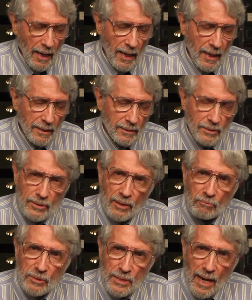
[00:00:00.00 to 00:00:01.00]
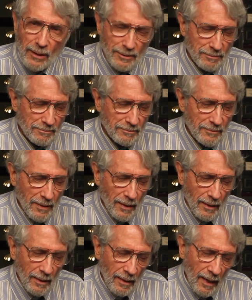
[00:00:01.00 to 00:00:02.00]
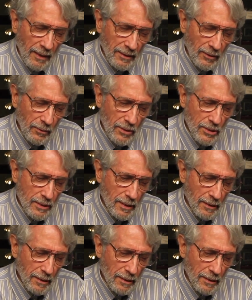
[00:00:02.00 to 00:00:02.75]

and the sun was out, I noticed